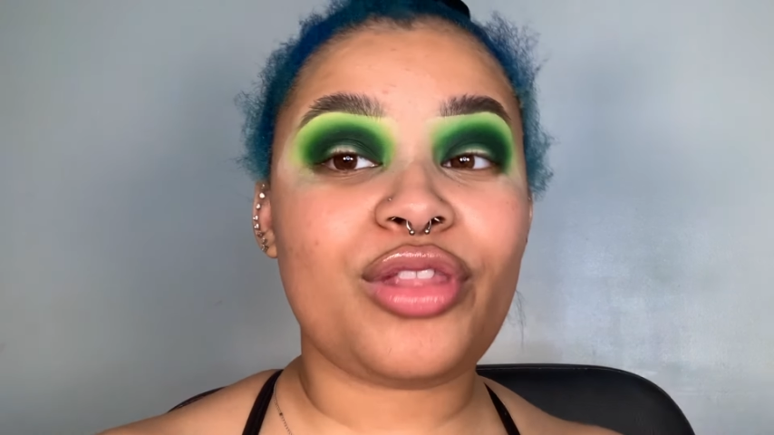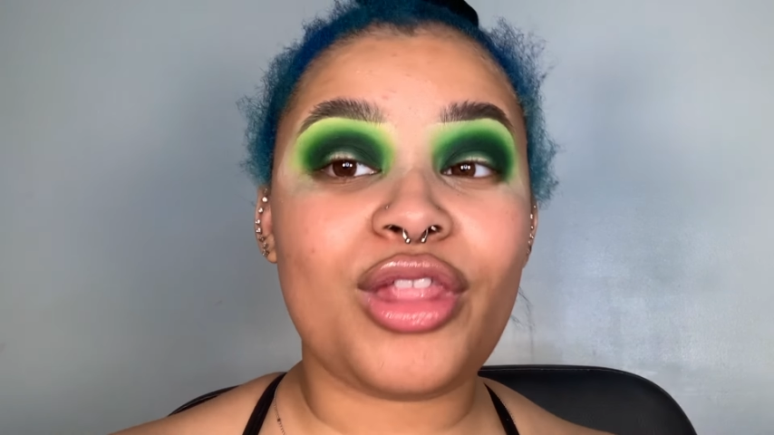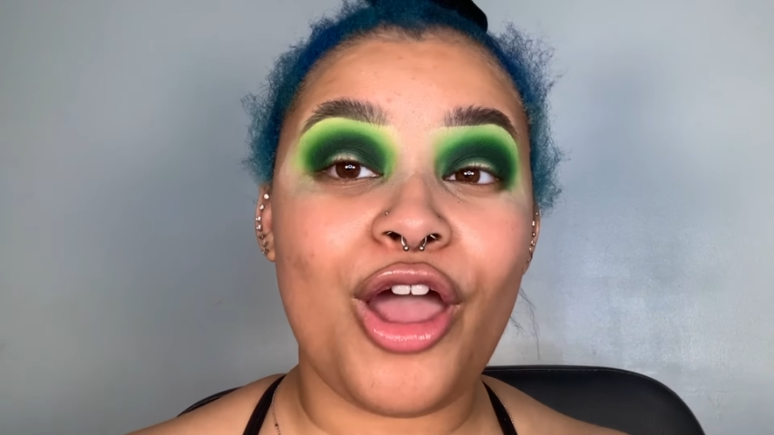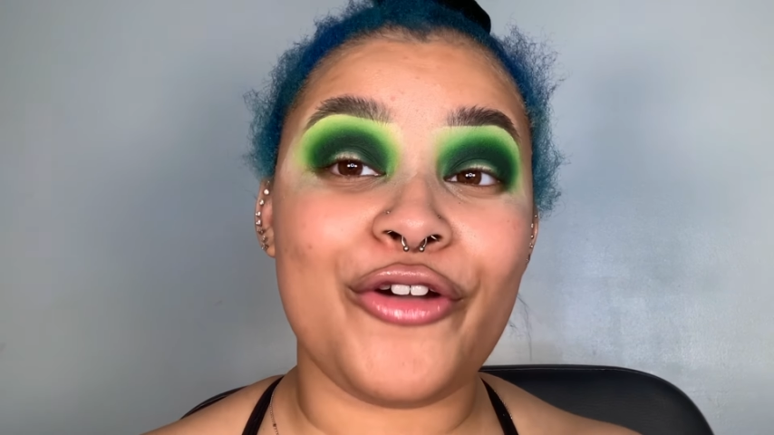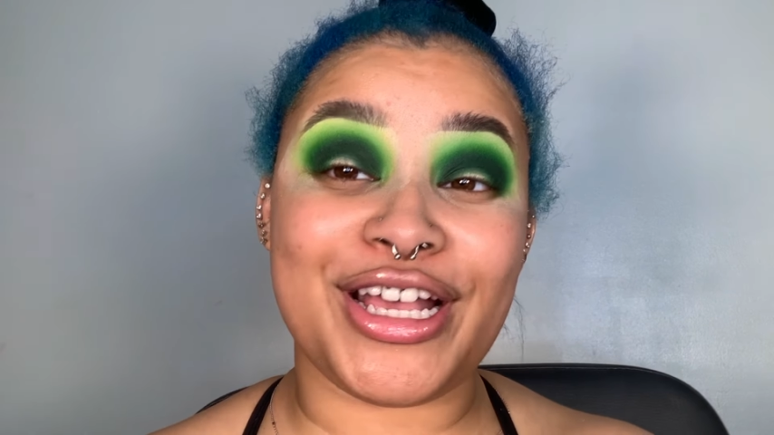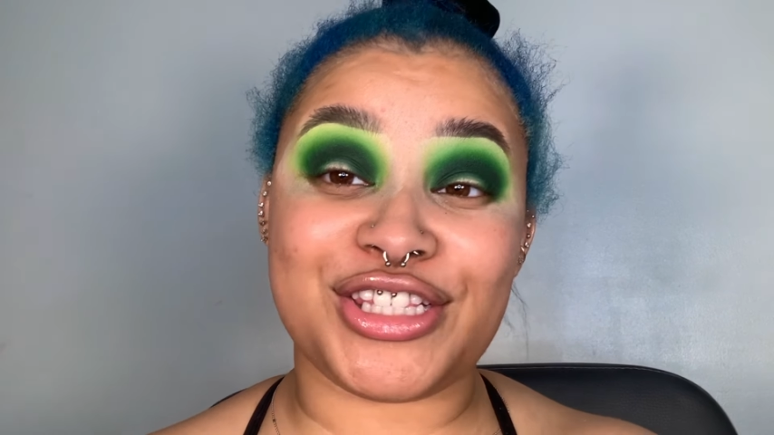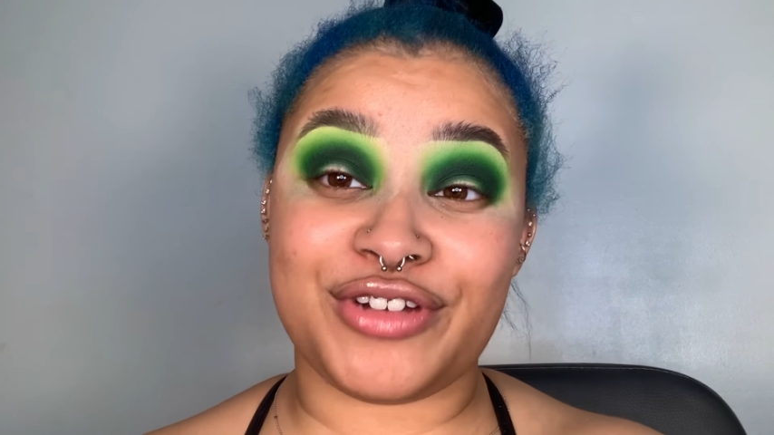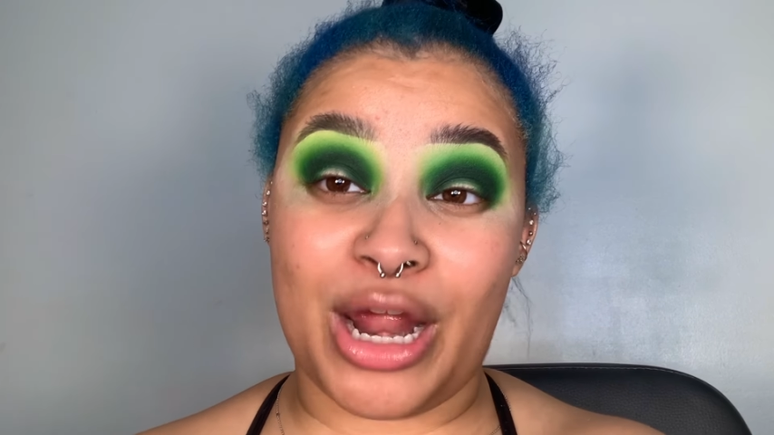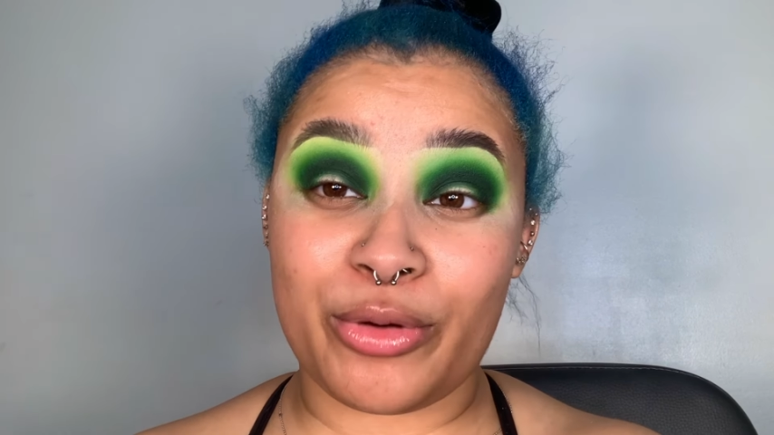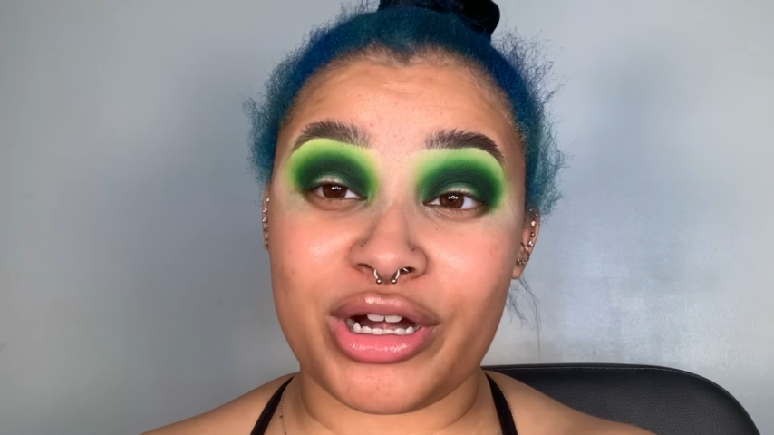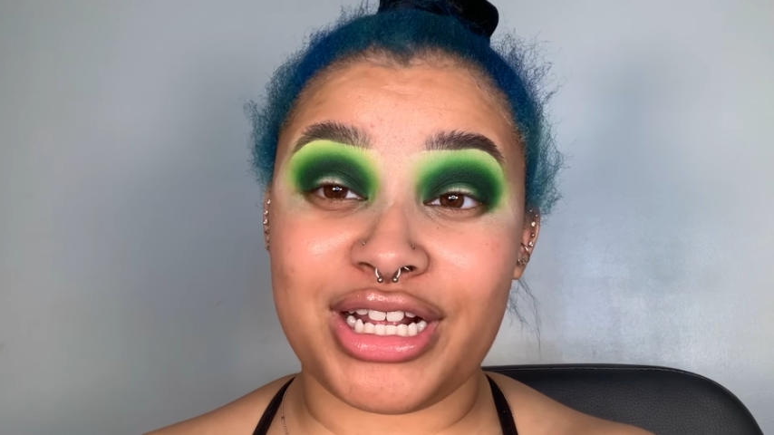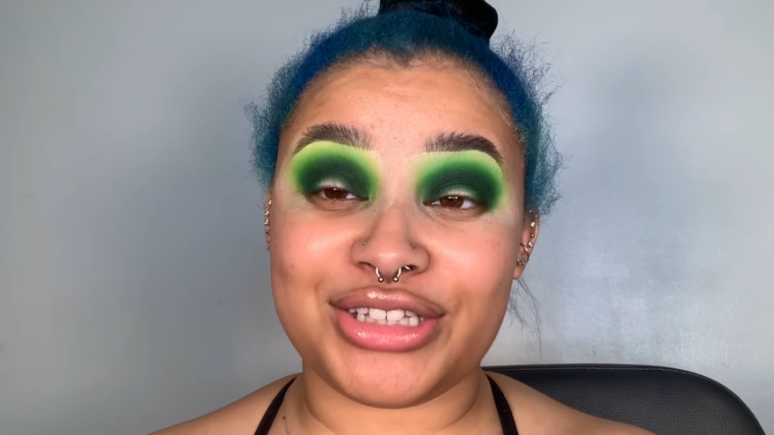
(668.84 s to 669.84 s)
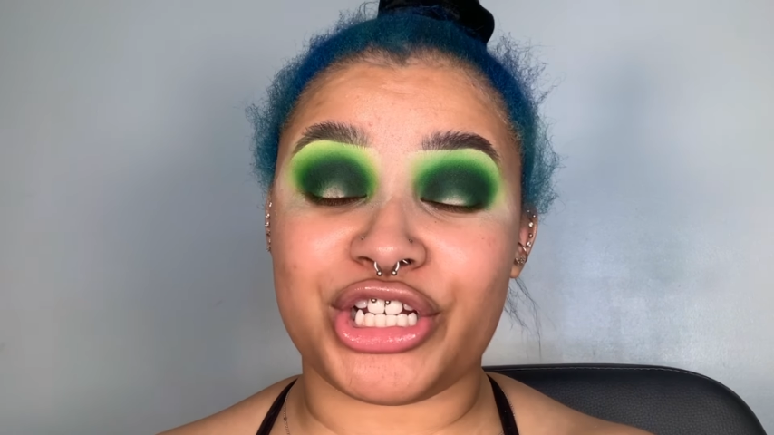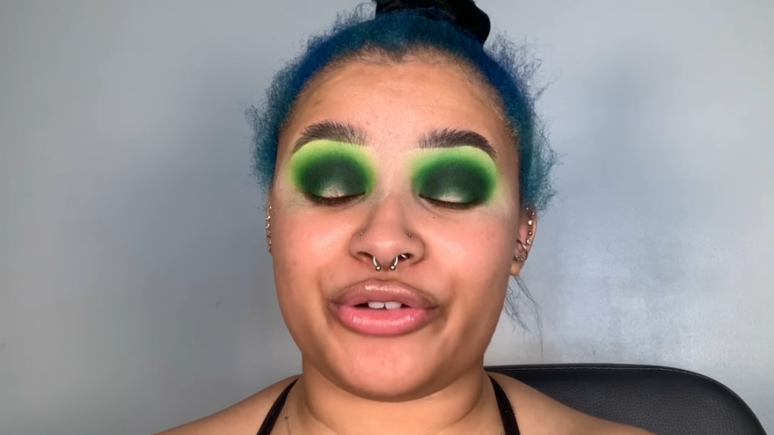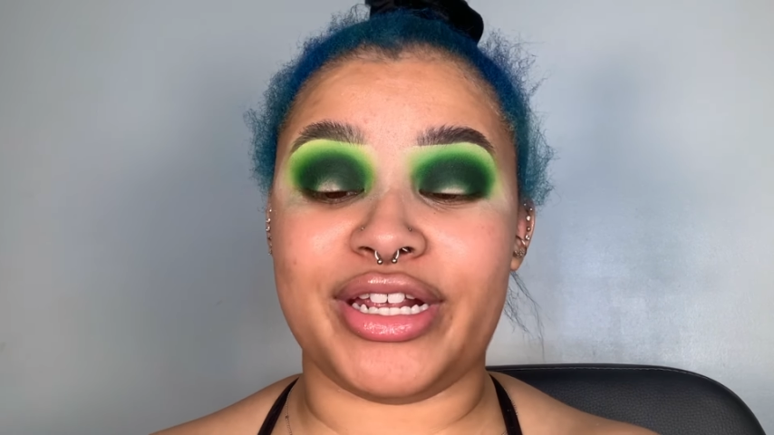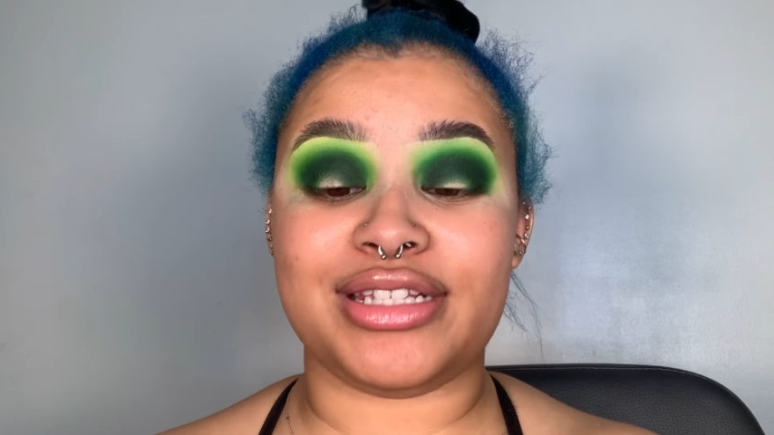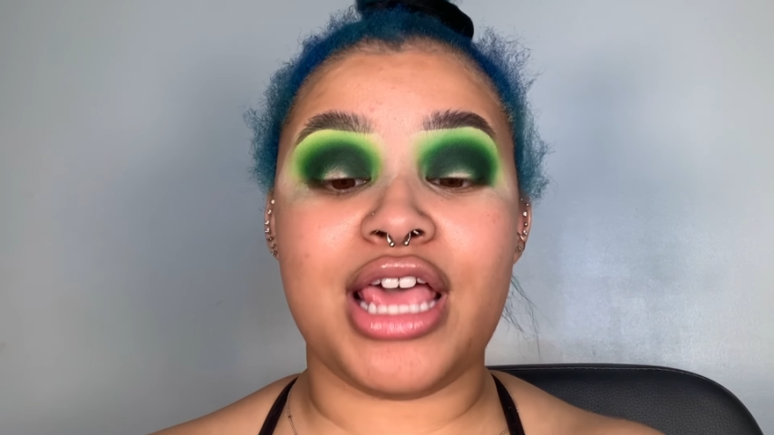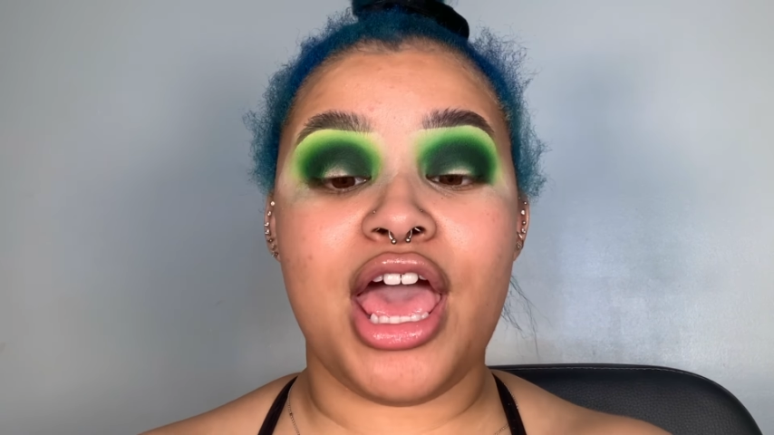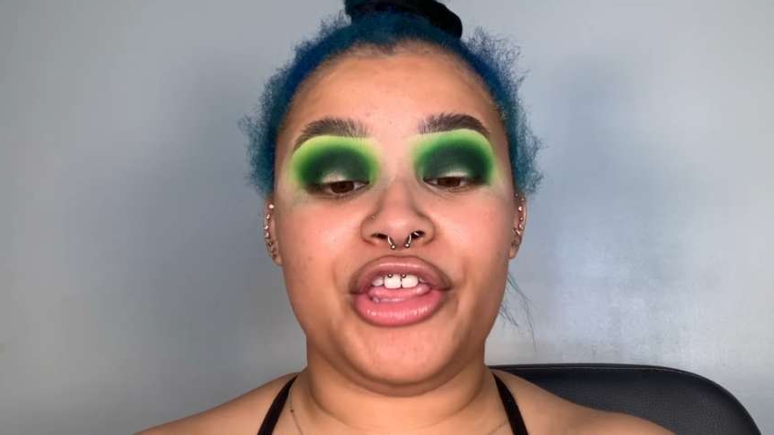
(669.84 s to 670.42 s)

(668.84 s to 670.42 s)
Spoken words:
Okay, so now we're gonna cut the crease